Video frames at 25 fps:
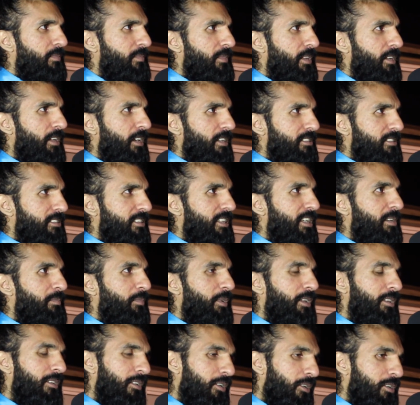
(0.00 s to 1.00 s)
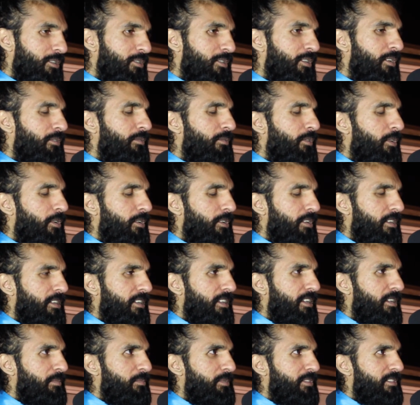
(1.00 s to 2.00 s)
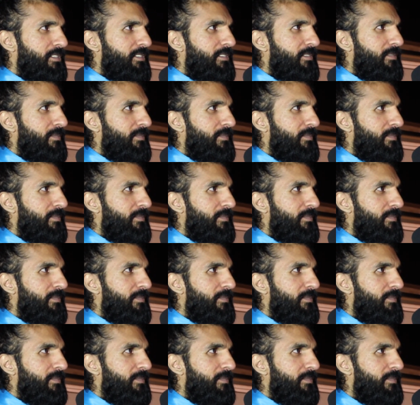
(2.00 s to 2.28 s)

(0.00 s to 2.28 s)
the next game, and also the following games.